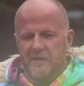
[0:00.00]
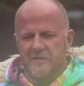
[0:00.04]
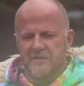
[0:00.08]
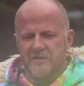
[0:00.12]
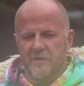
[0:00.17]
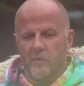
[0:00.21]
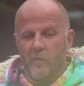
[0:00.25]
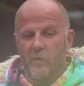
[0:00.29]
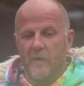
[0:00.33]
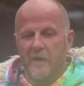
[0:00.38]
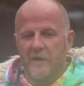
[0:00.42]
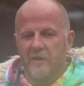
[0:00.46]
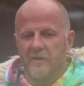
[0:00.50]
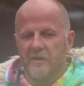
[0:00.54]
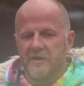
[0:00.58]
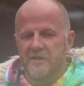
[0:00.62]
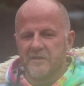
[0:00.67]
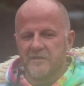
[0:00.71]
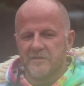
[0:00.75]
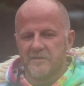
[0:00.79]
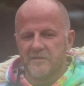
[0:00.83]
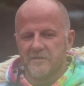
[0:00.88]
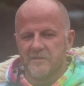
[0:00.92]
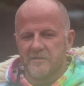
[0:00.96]

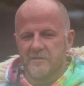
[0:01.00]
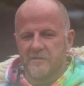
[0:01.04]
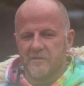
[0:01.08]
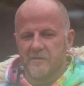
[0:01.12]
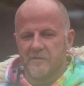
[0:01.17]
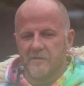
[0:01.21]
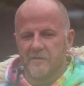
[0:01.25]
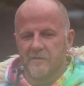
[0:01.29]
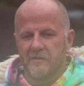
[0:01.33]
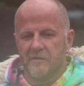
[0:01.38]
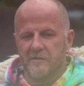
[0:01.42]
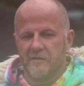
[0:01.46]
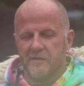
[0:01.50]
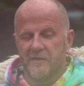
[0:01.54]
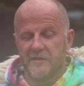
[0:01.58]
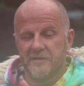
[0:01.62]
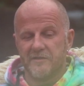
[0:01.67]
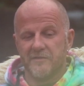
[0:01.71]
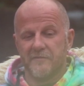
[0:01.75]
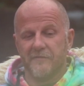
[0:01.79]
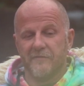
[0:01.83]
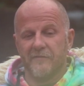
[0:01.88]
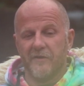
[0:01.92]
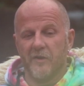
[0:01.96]
awareness,
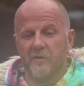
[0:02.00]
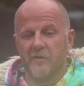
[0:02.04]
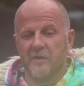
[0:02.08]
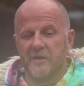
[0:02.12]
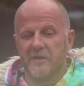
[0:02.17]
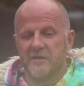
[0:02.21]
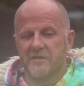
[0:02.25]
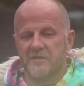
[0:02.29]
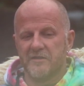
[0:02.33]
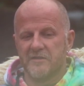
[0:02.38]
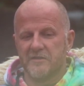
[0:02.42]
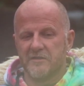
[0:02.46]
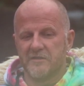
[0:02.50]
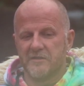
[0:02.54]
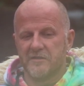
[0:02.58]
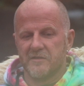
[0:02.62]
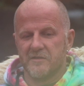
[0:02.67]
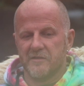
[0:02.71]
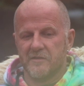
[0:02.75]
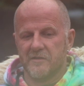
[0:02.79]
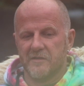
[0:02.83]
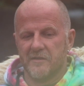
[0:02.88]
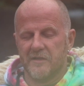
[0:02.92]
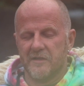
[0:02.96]
it's focus,
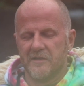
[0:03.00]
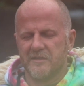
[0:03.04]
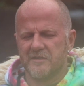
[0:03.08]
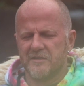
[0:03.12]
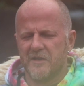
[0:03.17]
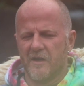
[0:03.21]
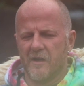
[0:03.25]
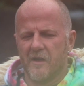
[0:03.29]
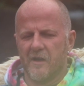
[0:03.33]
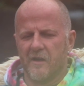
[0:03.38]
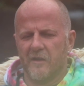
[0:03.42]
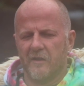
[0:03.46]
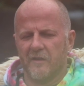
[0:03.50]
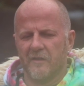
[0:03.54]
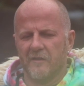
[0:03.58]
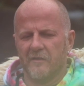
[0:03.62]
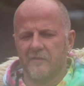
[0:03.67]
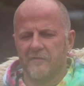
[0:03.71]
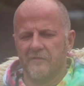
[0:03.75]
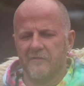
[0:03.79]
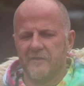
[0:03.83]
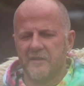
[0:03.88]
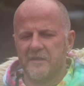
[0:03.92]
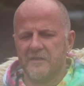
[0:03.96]
it's all
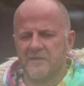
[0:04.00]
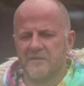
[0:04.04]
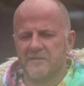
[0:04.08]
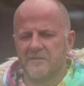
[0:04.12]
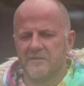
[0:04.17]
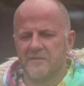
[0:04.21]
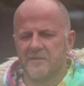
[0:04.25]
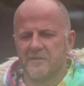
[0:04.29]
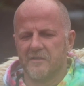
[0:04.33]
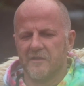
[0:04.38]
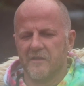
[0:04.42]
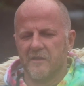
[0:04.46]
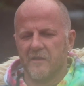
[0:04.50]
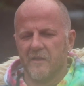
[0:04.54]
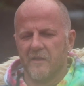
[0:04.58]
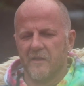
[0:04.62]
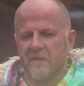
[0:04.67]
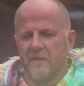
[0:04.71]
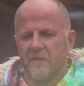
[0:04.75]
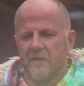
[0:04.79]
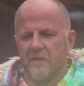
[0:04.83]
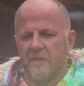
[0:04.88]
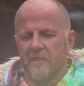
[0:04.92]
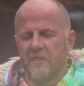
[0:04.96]
of these
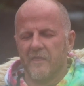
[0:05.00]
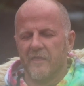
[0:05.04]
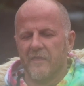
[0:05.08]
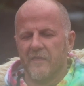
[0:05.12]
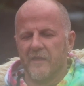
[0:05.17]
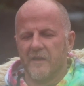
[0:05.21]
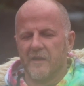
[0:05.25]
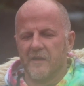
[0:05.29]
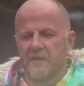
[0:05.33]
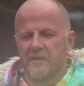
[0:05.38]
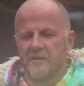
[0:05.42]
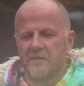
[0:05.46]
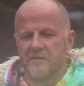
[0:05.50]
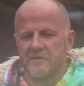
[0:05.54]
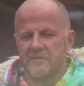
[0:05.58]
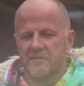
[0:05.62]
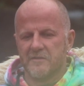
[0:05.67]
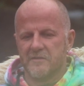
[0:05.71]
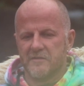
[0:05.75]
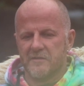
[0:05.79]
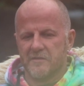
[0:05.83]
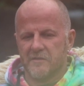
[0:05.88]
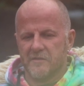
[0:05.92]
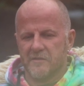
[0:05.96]

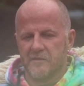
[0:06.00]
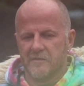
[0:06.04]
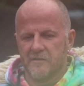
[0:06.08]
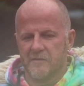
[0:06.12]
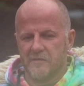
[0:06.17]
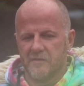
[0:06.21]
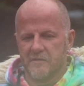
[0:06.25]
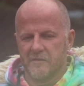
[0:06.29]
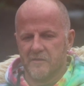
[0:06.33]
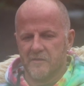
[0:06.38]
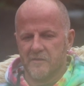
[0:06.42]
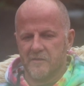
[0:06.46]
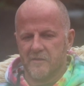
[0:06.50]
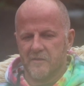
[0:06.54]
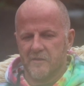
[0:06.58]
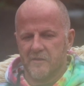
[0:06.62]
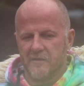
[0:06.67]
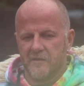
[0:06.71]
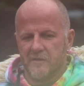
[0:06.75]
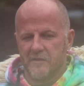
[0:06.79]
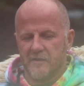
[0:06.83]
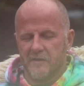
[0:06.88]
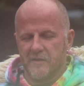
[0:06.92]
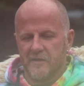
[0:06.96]
things.
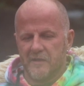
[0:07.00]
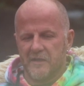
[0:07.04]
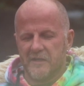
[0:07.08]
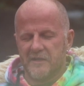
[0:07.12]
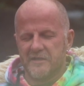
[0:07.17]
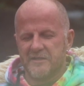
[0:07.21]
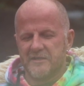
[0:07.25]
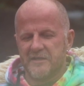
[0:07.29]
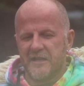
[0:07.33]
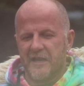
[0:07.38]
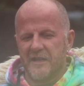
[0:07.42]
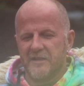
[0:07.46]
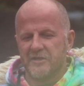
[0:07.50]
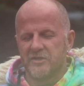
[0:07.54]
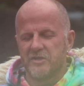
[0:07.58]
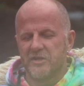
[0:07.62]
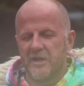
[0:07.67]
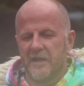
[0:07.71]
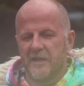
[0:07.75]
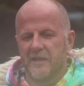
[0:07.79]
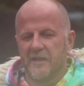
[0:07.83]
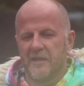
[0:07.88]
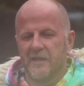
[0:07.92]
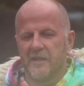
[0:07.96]
It's that
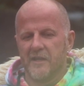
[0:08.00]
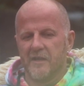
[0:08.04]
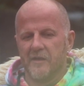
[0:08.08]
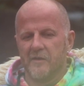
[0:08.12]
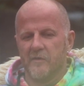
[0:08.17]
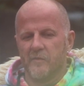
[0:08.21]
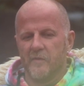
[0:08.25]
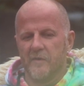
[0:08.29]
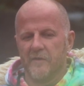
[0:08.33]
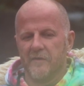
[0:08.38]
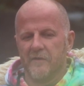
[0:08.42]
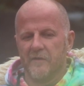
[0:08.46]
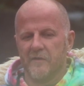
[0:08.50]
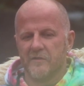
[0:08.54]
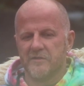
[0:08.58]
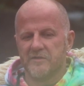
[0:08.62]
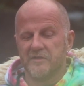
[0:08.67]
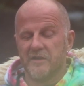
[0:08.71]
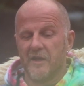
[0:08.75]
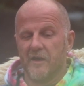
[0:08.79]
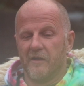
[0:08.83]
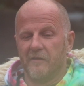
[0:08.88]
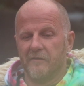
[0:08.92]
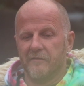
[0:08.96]
checking in with
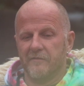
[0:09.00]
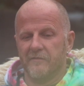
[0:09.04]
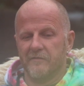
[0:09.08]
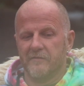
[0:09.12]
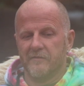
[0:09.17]
yourself.